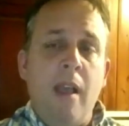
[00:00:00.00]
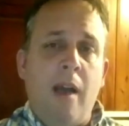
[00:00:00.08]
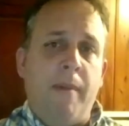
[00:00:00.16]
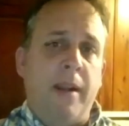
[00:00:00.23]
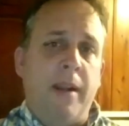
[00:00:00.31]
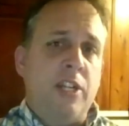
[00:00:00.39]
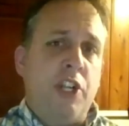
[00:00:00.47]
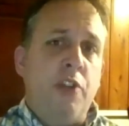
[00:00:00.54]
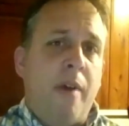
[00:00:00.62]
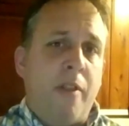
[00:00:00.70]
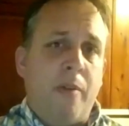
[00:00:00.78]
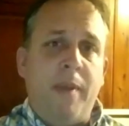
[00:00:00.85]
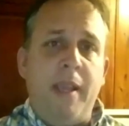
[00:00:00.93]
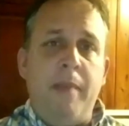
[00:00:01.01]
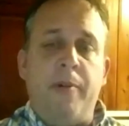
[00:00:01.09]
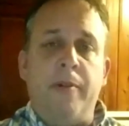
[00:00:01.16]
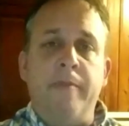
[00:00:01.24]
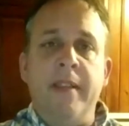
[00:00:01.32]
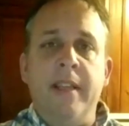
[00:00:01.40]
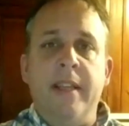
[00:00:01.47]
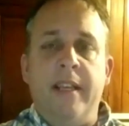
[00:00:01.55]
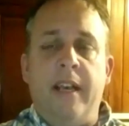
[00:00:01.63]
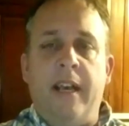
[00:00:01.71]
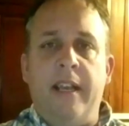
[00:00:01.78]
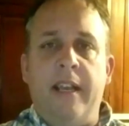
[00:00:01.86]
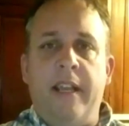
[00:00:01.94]
among two other people
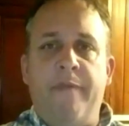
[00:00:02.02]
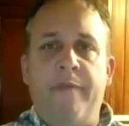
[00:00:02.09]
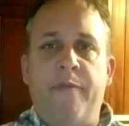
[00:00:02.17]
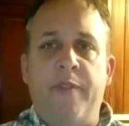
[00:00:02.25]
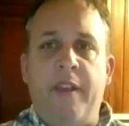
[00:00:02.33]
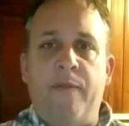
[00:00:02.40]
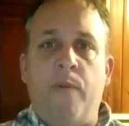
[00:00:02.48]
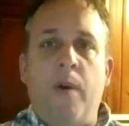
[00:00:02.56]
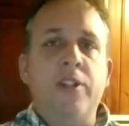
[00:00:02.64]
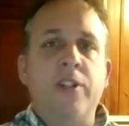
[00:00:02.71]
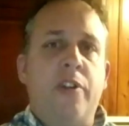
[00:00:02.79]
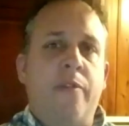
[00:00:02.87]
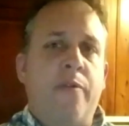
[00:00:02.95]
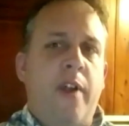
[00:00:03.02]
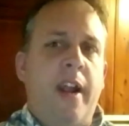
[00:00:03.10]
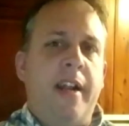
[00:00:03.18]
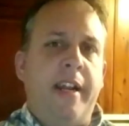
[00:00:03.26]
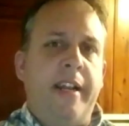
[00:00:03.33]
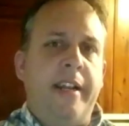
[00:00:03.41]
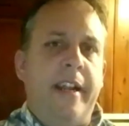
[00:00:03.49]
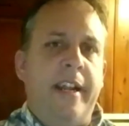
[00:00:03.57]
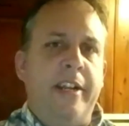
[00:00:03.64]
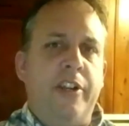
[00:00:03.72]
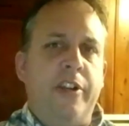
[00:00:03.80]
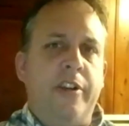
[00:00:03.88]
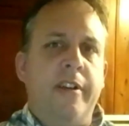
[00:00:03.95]
uh, if, if one's your friend and,
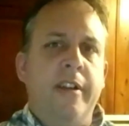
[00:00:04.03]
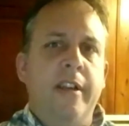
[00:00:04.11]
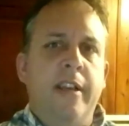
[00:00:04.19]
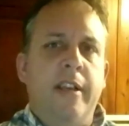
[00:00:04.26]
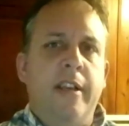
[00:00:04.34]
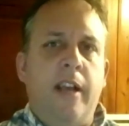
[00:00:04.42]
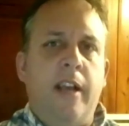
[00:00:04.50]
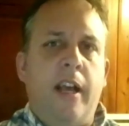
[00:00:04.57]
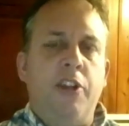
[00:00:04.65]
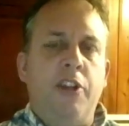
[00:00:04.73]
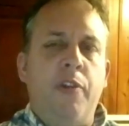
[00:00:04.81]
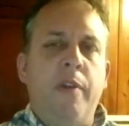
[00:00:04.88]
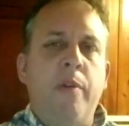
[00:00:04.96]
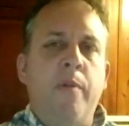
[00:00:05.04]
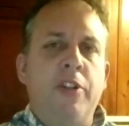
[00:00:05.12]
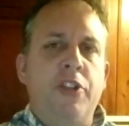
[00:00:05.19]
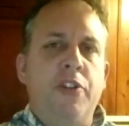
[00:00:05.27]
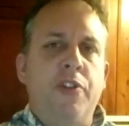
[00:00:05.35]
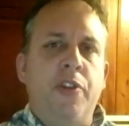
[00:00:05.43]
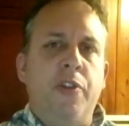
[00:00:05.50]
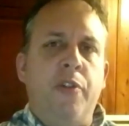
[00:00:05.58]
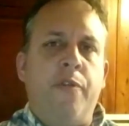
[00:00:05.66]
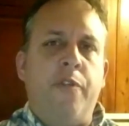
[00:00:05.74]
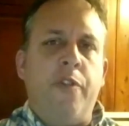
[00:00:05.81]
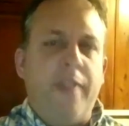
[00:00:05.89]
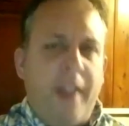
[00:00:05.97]
and you're uh, doing what you do
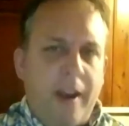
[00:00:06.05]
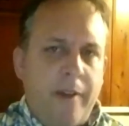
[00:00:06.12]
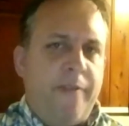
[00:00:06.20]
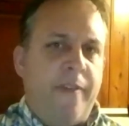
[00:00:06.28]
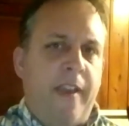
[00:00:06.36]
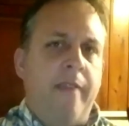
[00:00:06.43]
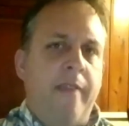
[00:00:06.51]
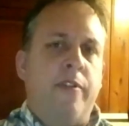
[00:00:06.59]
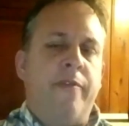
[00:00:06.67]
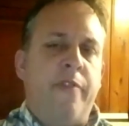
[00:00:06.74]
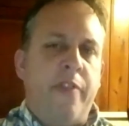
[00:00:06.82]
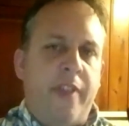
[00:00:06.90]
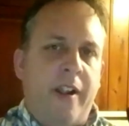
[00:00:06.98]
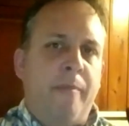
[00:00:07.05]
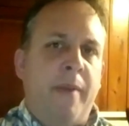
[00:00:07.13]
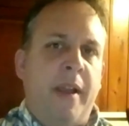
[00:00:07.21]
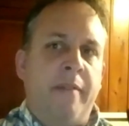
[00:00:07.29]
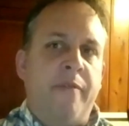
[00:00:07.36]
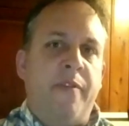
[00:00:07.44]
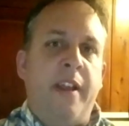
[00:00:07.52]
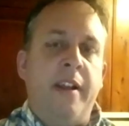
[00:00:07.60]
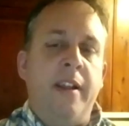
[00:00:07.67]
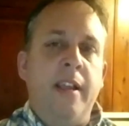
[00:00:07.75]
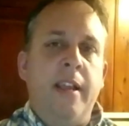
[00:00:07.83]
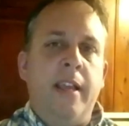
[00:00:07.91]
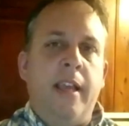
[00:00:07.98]
for their favor, for their benefit,
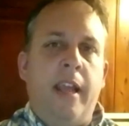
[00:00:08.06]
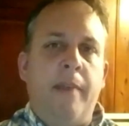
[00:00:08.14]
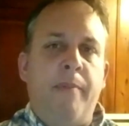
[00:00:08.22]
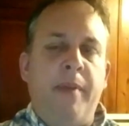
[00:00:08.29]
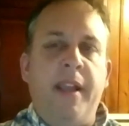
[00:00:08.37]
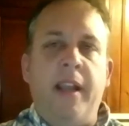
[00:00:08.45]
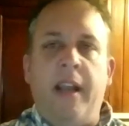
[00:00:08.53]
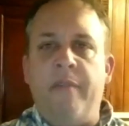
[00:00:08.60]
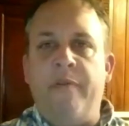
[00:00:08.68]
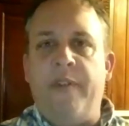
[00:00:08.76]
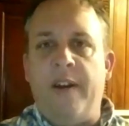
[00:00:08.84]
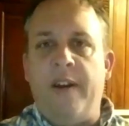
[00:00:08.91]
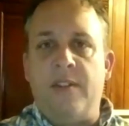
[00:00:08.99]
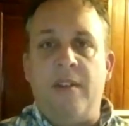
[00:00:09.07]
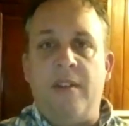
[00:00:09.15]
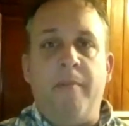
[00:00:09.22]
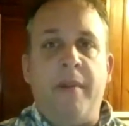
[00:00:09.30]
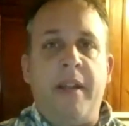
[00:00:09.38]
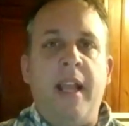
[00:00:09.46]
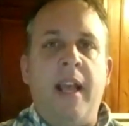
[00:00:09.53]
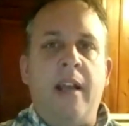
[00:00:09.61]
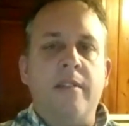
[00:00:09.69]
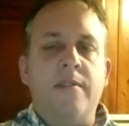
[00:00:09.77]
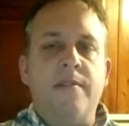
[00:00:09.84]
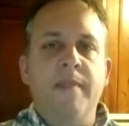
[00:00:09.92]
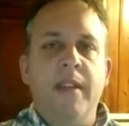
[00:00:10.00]
and being unfair to somebody
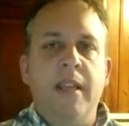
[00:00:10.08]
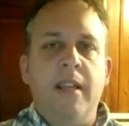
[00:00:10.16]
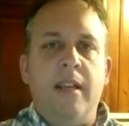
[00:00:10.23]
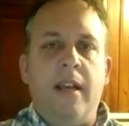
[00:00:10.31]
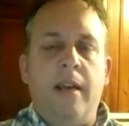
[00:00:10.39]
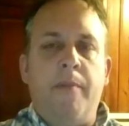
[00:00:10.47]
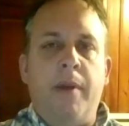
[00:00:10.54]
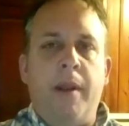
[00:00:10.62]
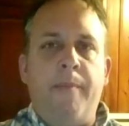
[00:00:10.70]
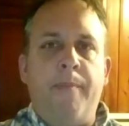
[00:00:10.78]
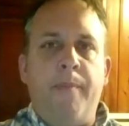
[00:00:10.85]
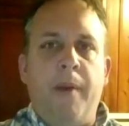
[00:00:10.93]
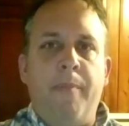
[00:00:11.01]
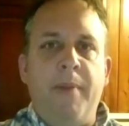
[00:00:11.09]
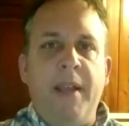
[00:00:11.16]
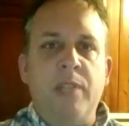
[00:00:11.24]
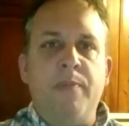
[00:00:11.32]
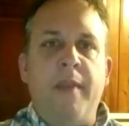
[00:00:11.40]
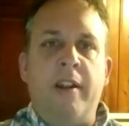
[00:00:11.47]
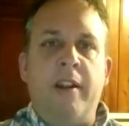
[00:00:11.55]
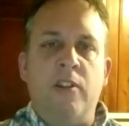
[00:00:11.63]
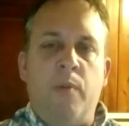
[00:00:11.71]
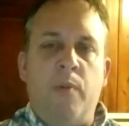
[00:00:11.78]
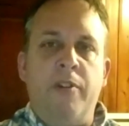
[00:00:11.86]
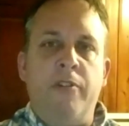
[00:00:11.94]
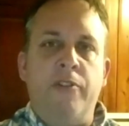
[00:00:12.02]
else. Uh, but a, a peacemaker
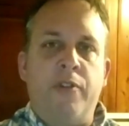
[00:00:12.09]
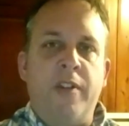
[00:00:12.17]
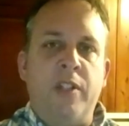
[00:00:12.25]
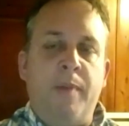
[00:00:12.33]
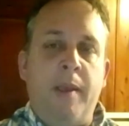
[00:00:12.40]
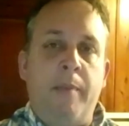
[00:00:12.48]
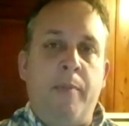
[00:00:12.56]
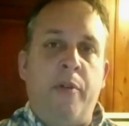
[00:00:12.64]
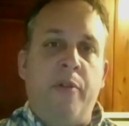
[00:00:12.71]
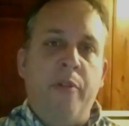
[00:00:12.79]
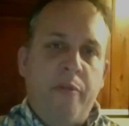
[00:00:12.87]
is one who treats people